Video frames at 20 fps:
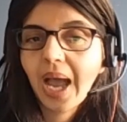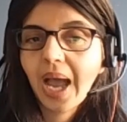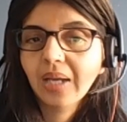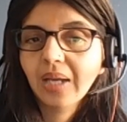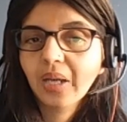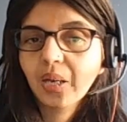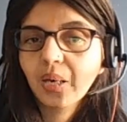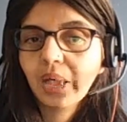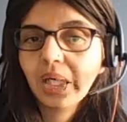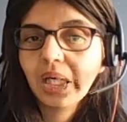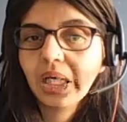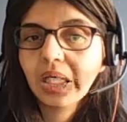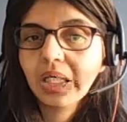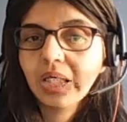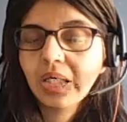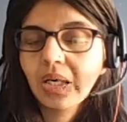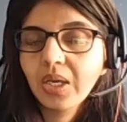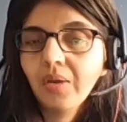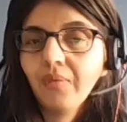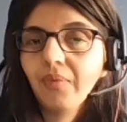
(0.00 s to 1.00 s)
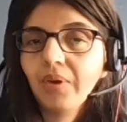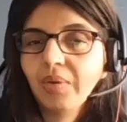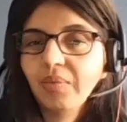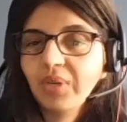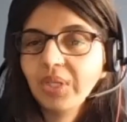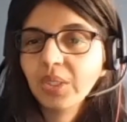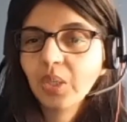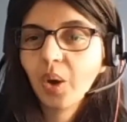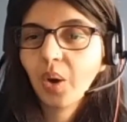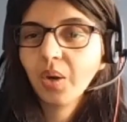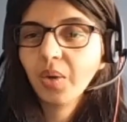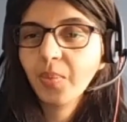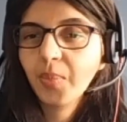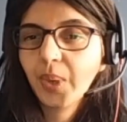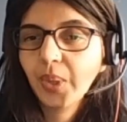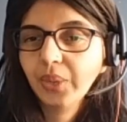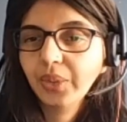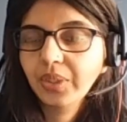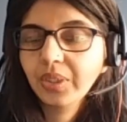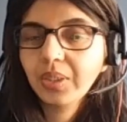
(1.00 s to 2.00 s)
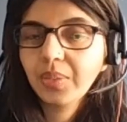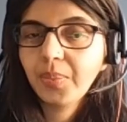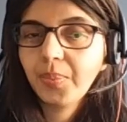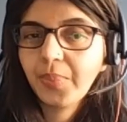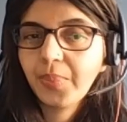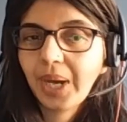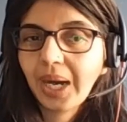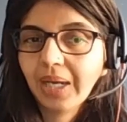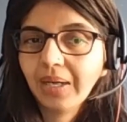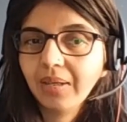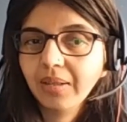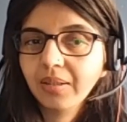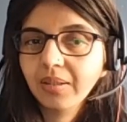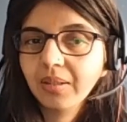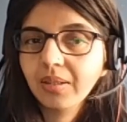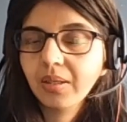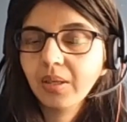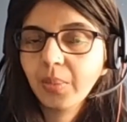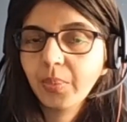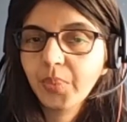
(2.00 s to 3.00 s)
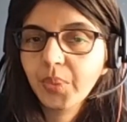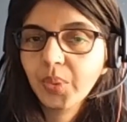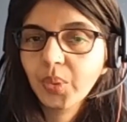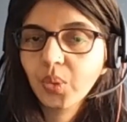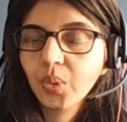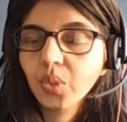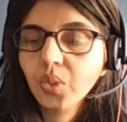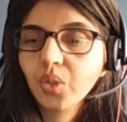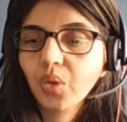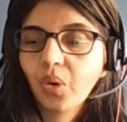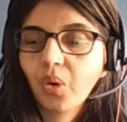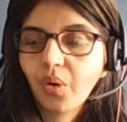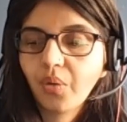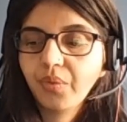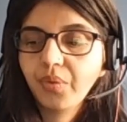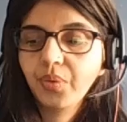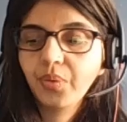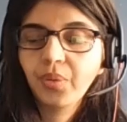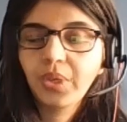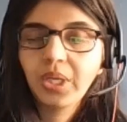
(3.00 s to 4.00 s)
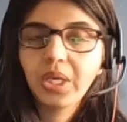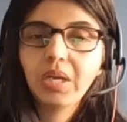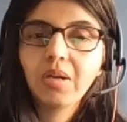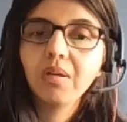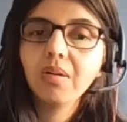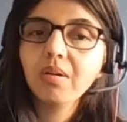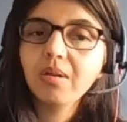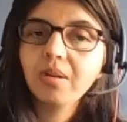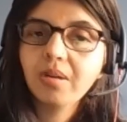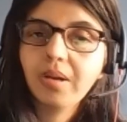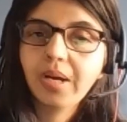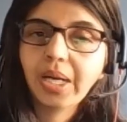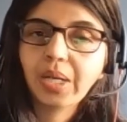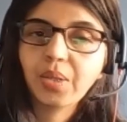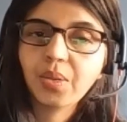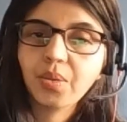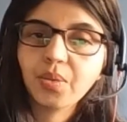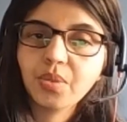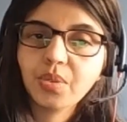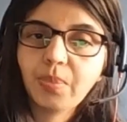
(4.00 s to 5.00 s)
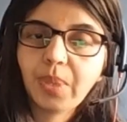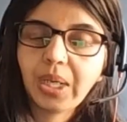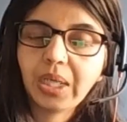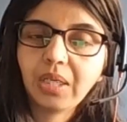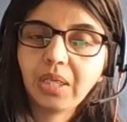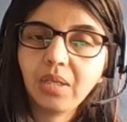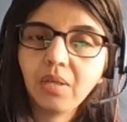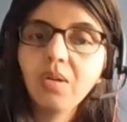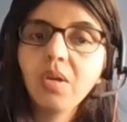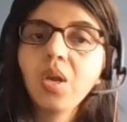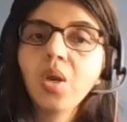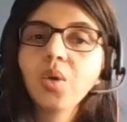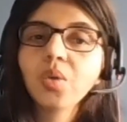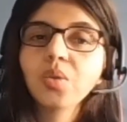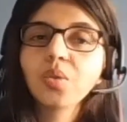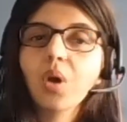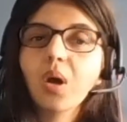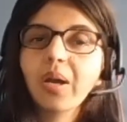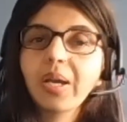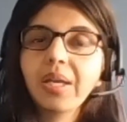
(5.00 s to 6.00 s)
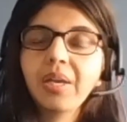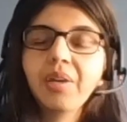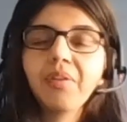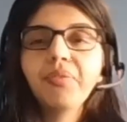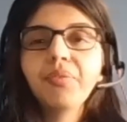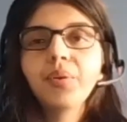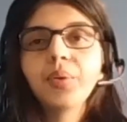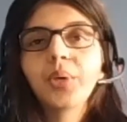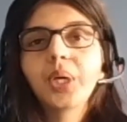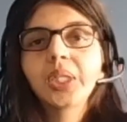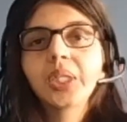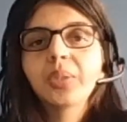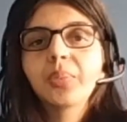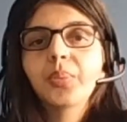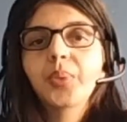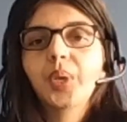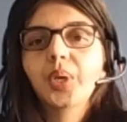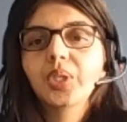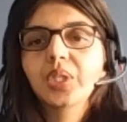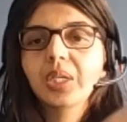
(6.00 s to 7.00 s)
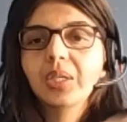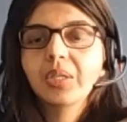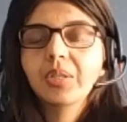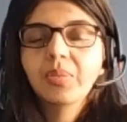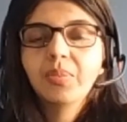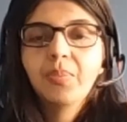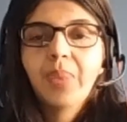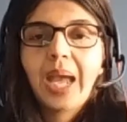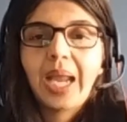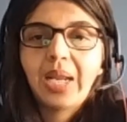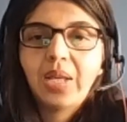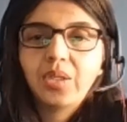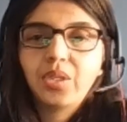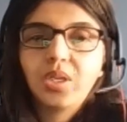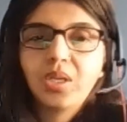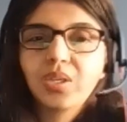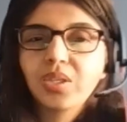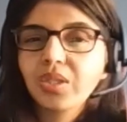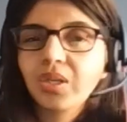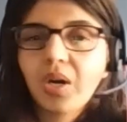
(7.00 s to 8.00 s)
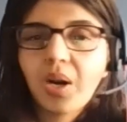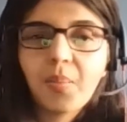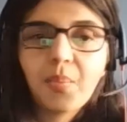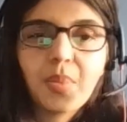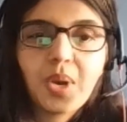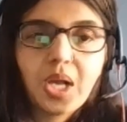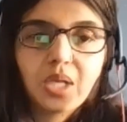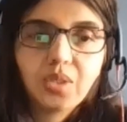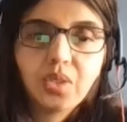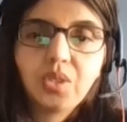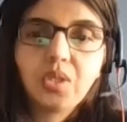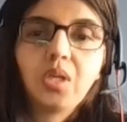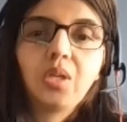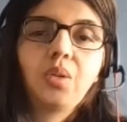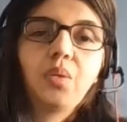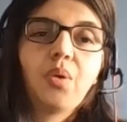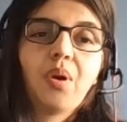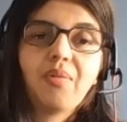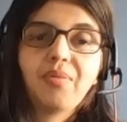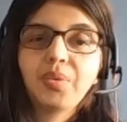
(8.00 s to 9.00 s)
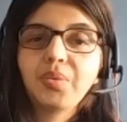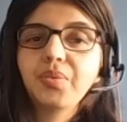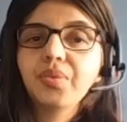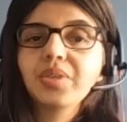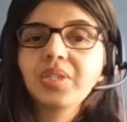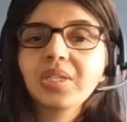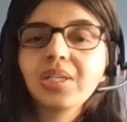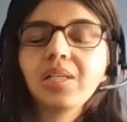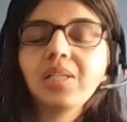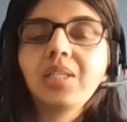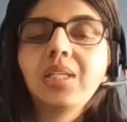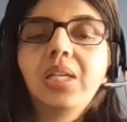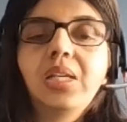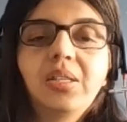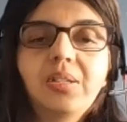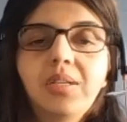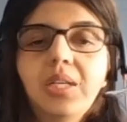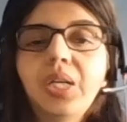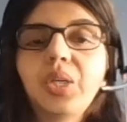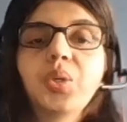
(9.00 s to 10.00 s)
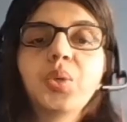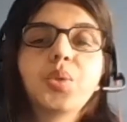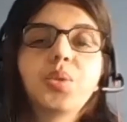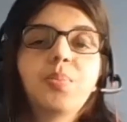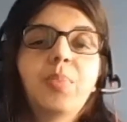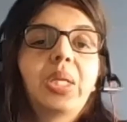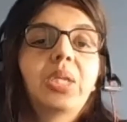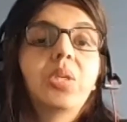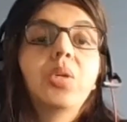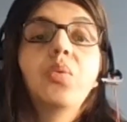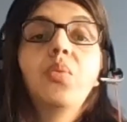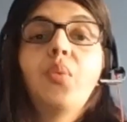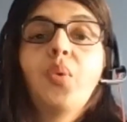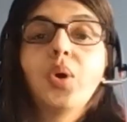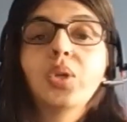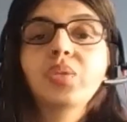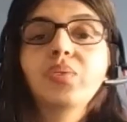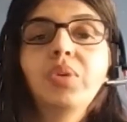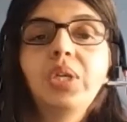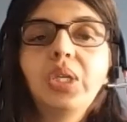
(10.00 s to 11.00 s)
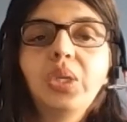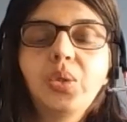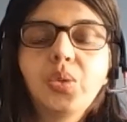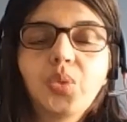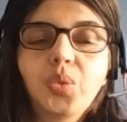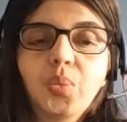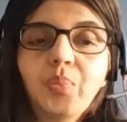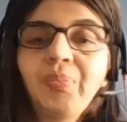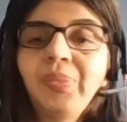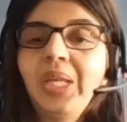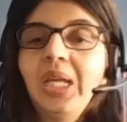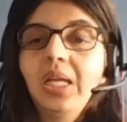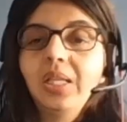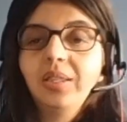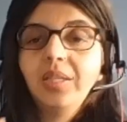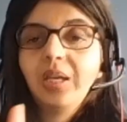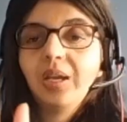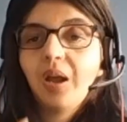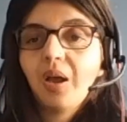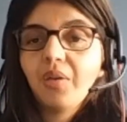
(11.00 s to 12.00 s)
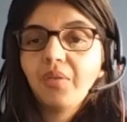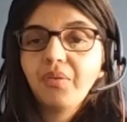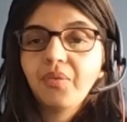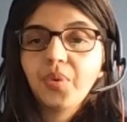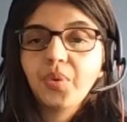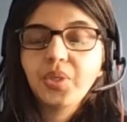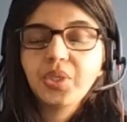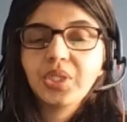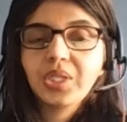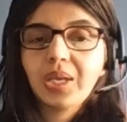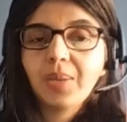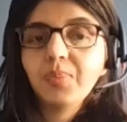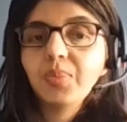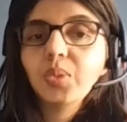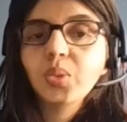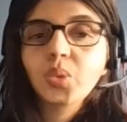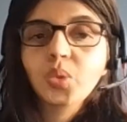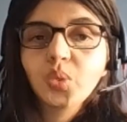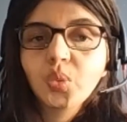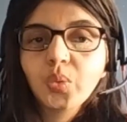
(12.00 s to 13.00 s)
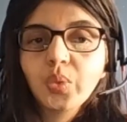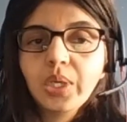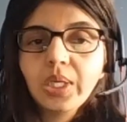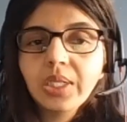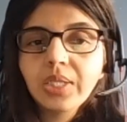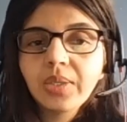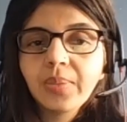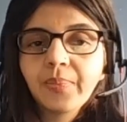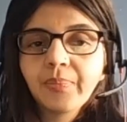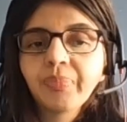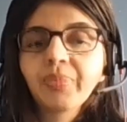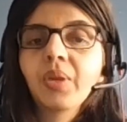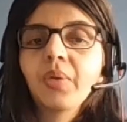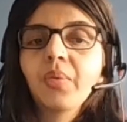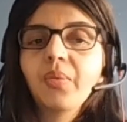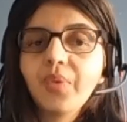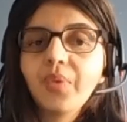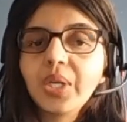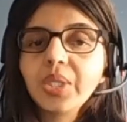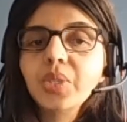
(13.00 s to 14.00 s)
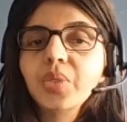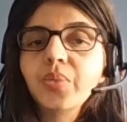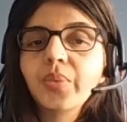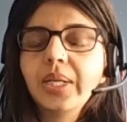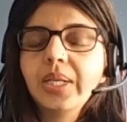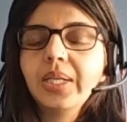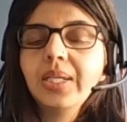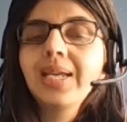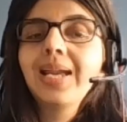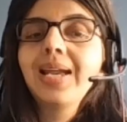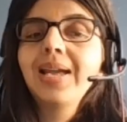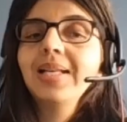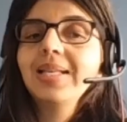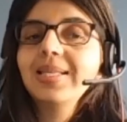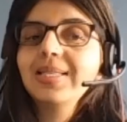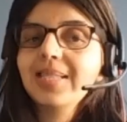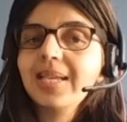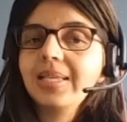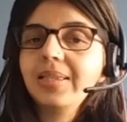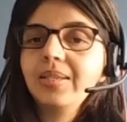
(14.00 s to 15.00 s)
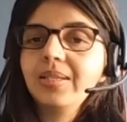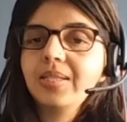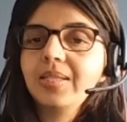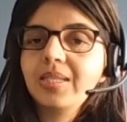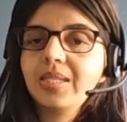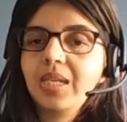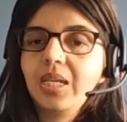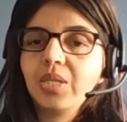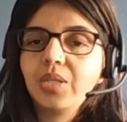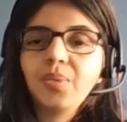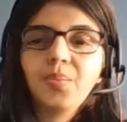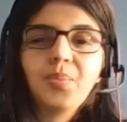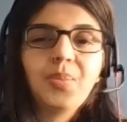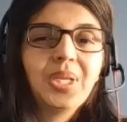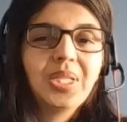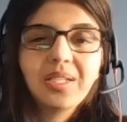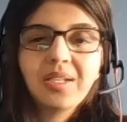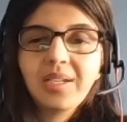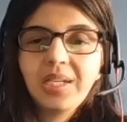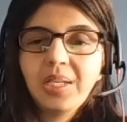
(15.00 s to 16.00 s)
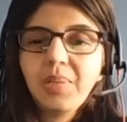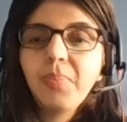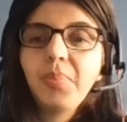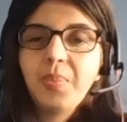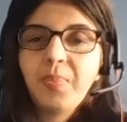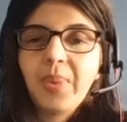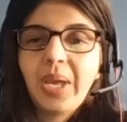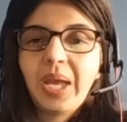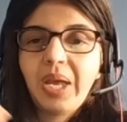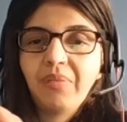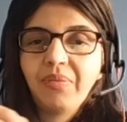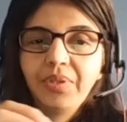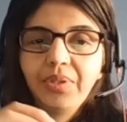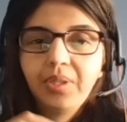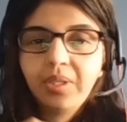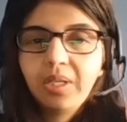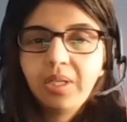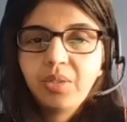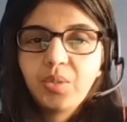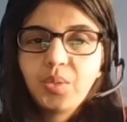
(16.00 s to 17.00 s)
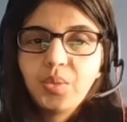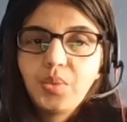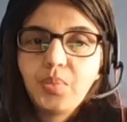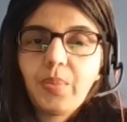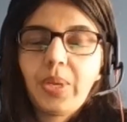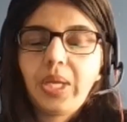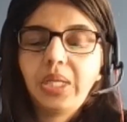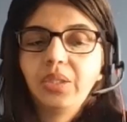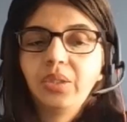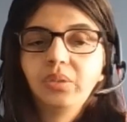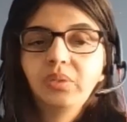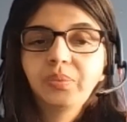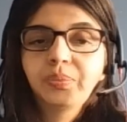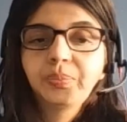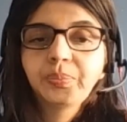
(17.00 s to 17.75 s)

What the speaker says: to it when we talk about the practical approach of doing a retrospective. So if you are the project manager, scrum master, you have to facilitate a retrospective, what will you do? There are 4 steps to do it. First one, set the stage. Basically prepare for the retrospective.